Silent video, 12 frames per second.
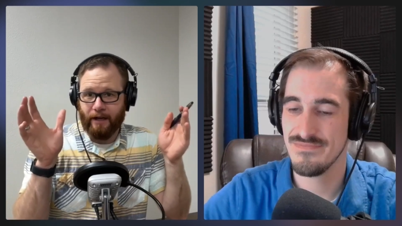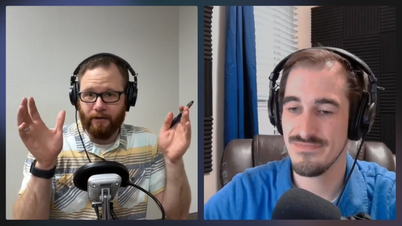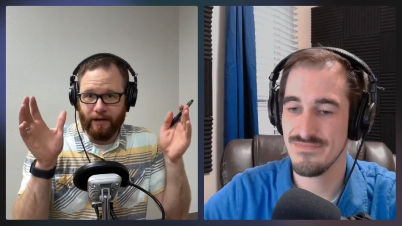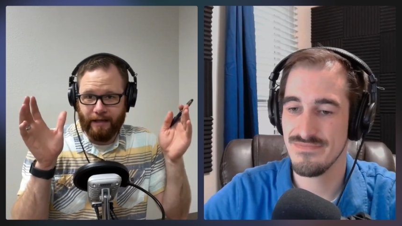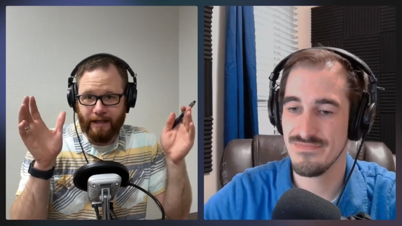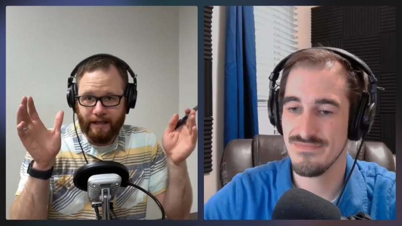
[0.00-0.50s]
Speaker 1: that
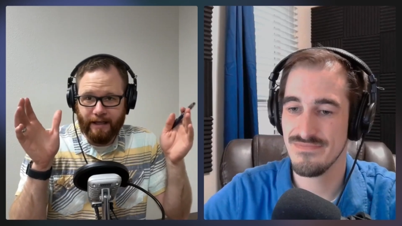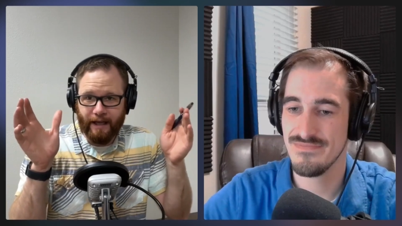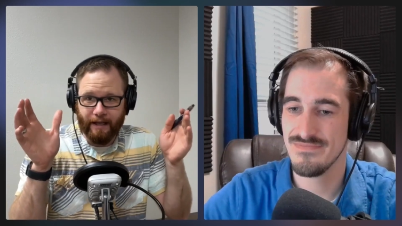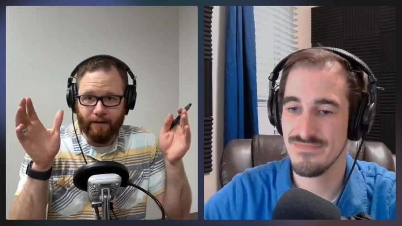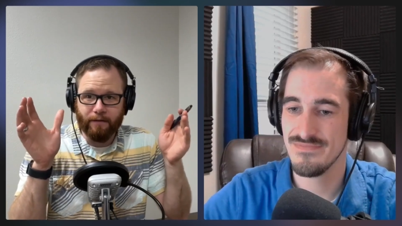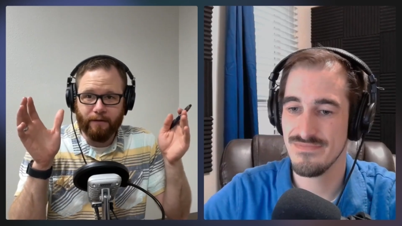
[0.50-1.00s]
he
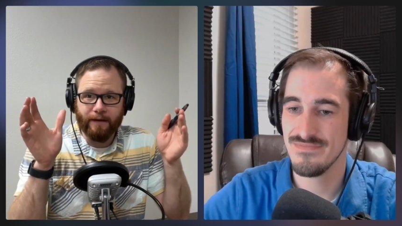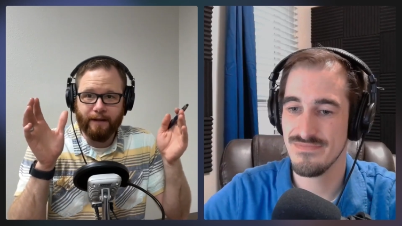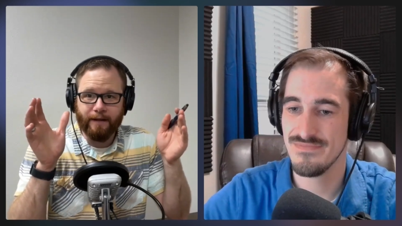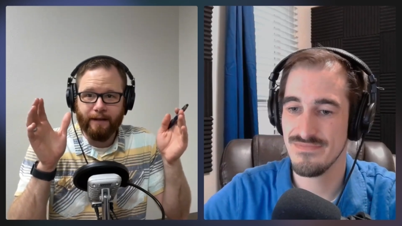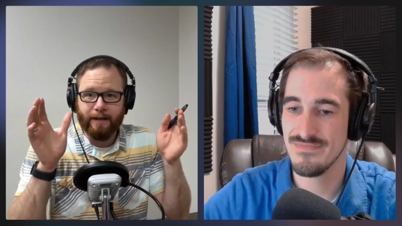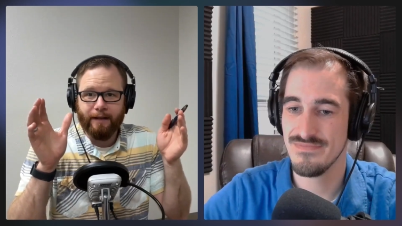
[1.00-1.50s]
gave,
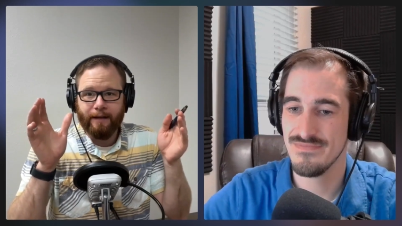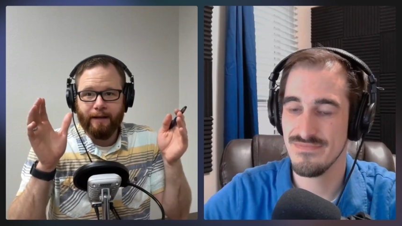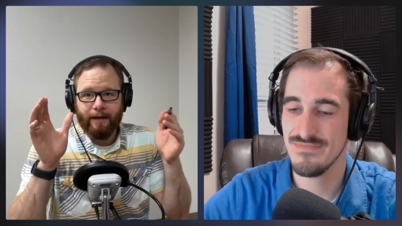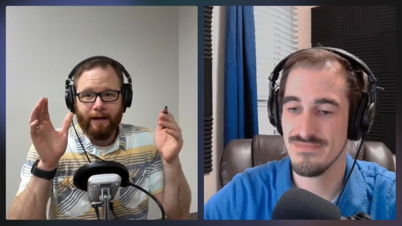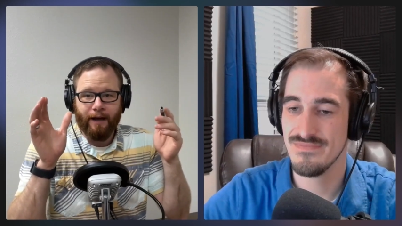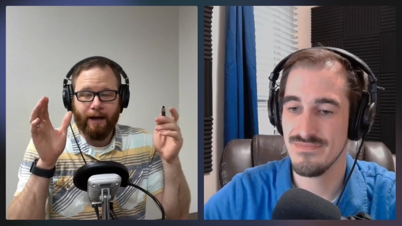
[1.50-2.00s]

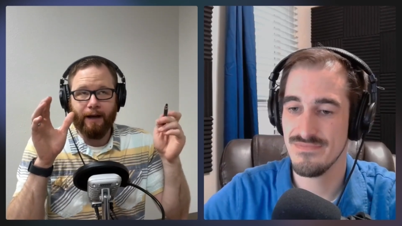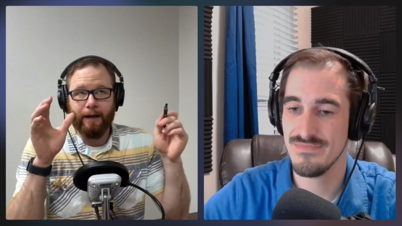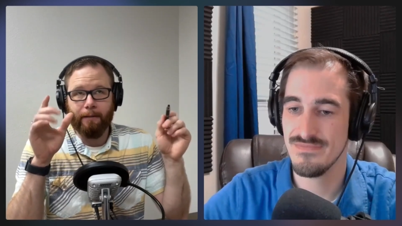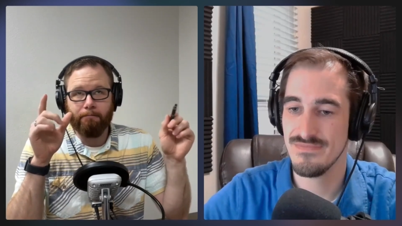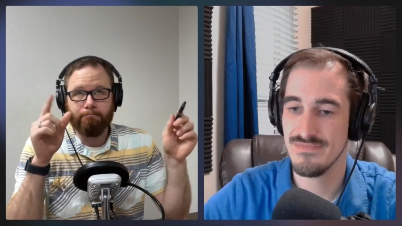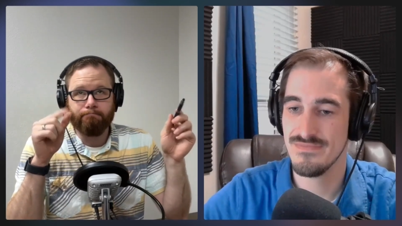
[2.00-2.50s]

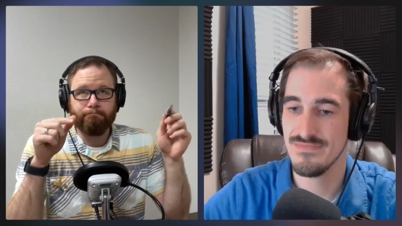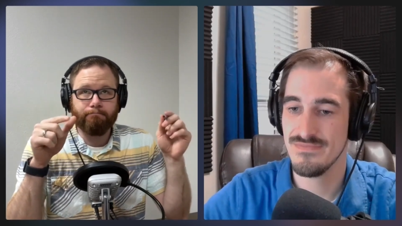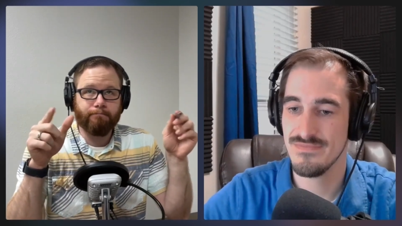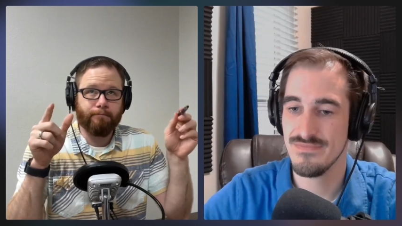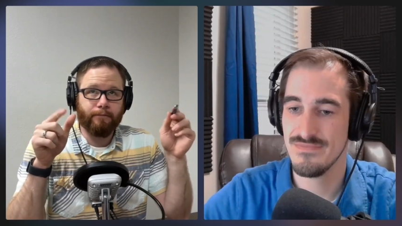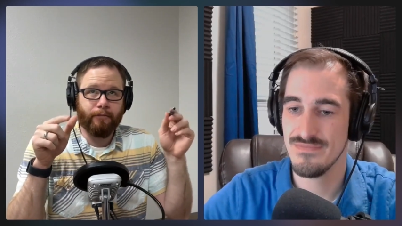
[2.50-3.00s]
um,
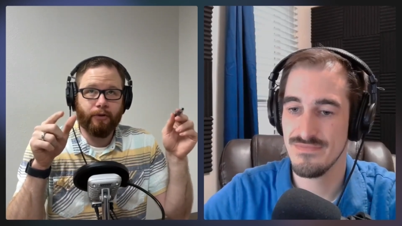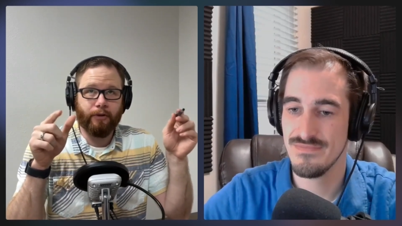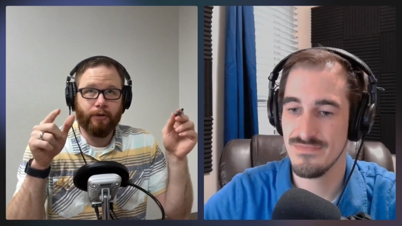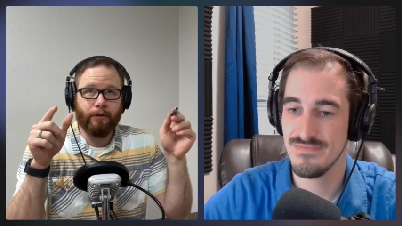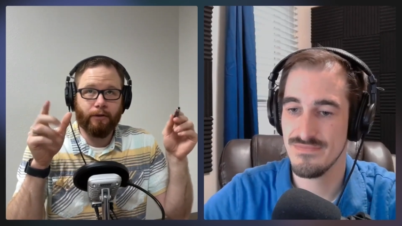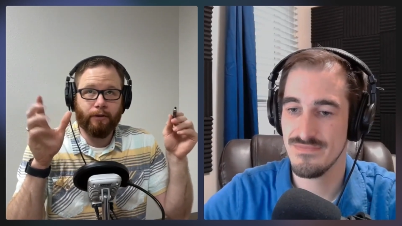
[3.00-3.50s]

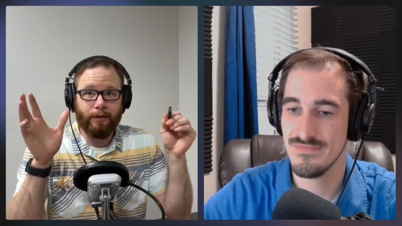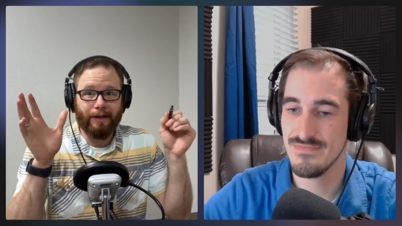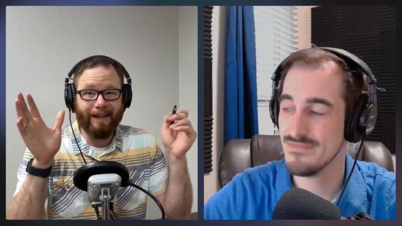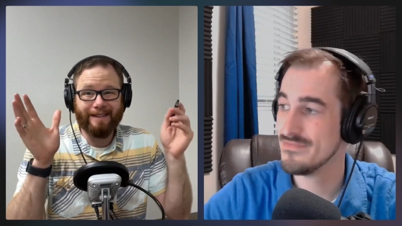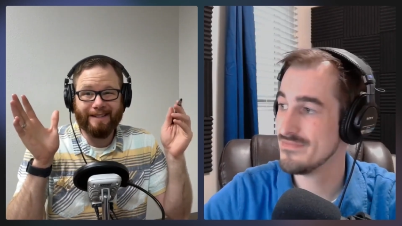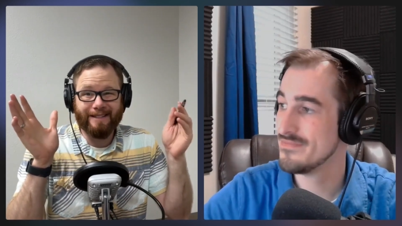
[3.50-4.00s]

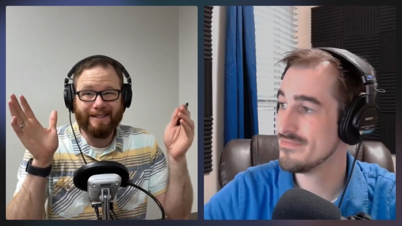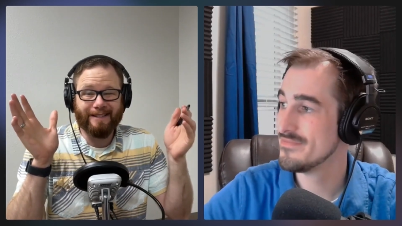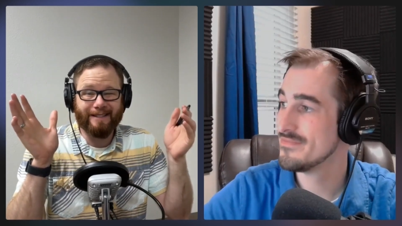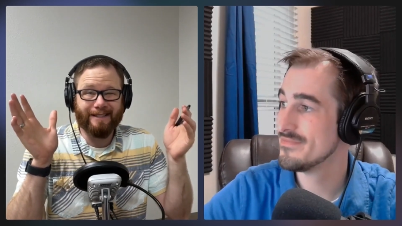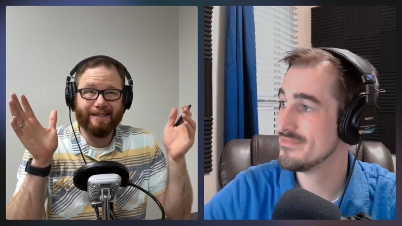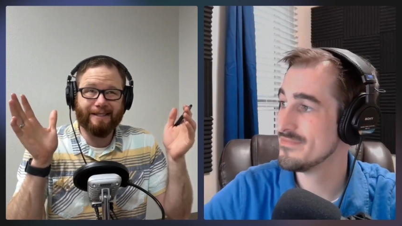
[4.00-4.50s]

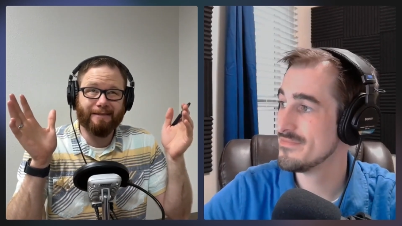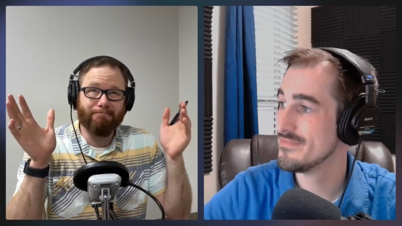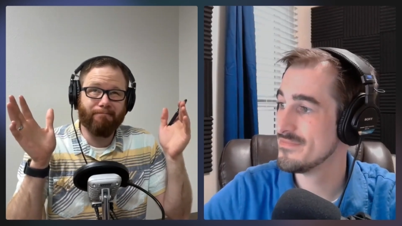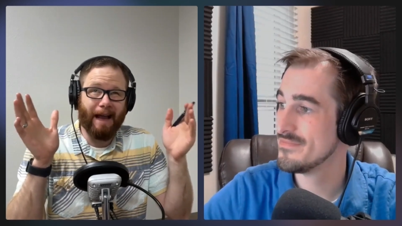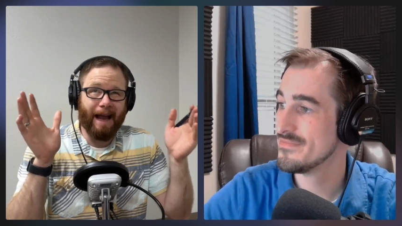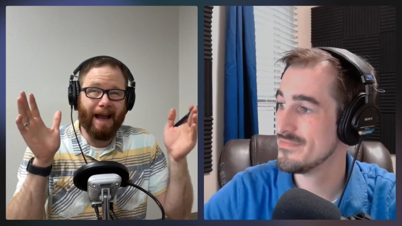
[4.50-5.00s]
it's
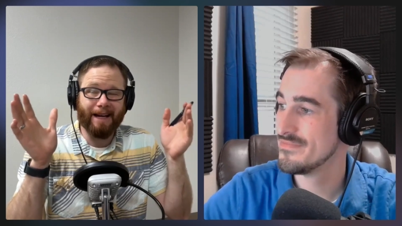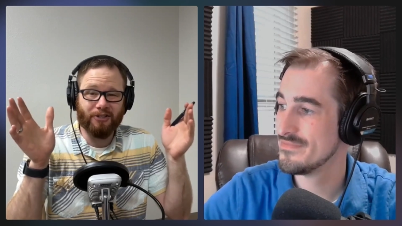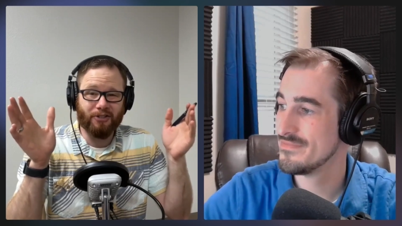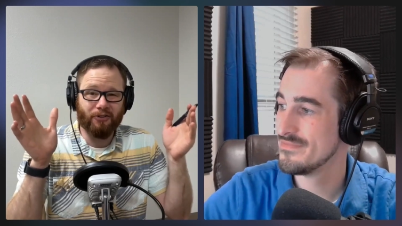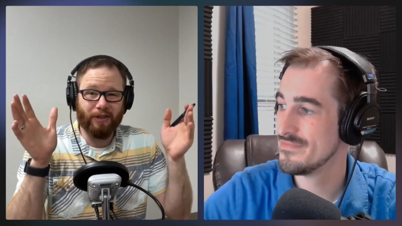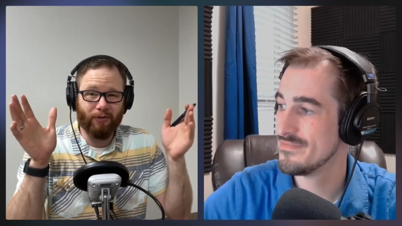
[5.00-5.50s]

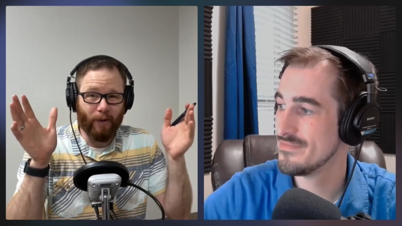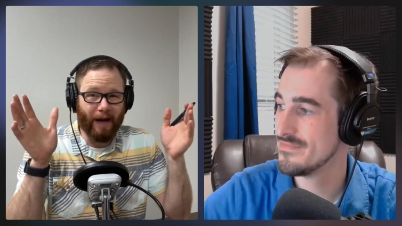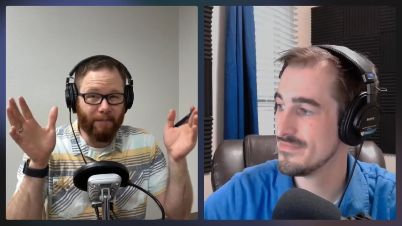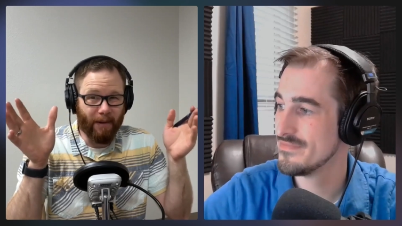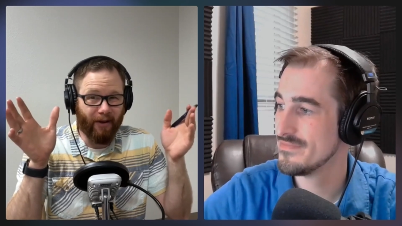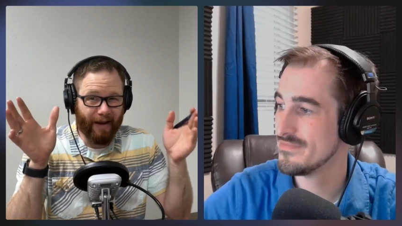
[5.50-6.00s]
actually right
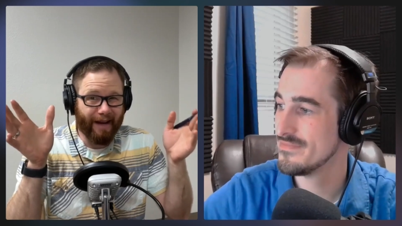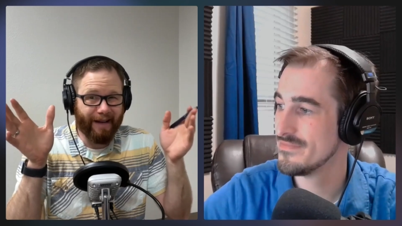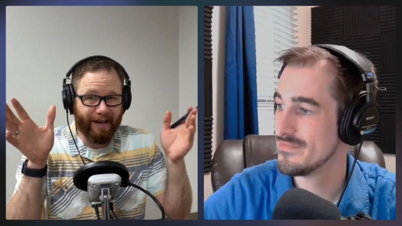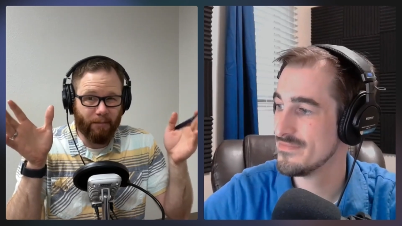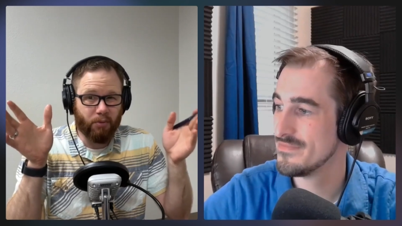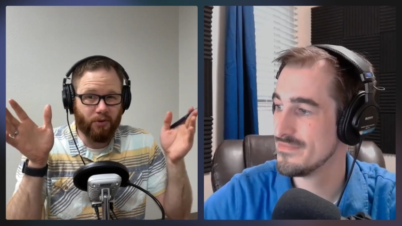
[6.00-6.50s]
about
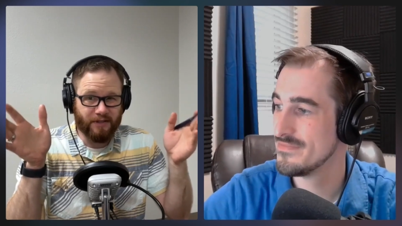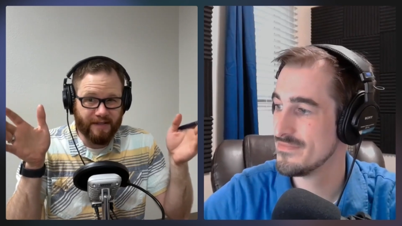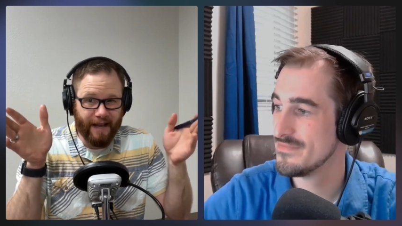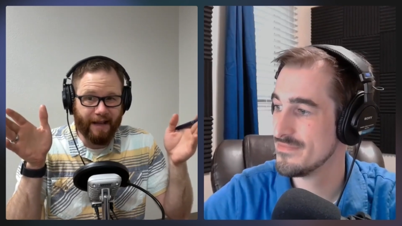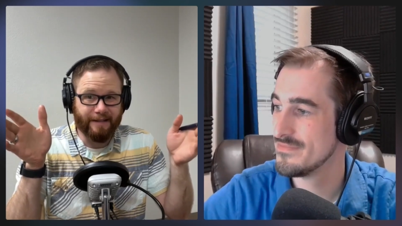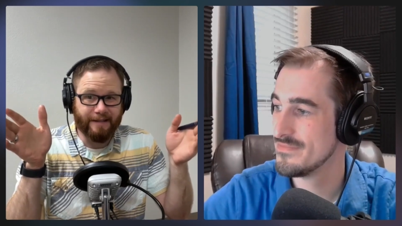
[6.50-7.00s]

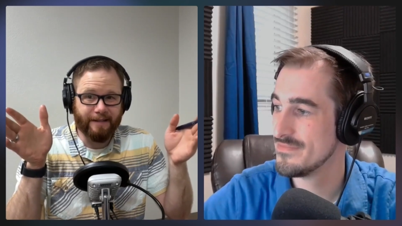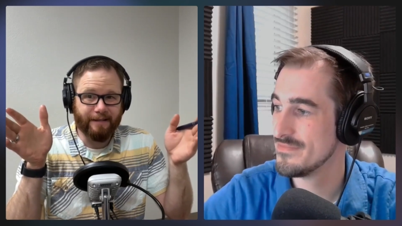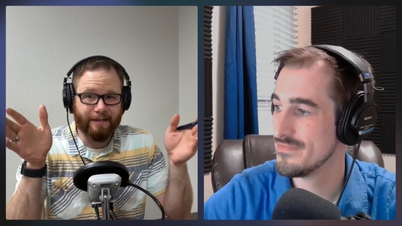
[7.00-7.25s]
80%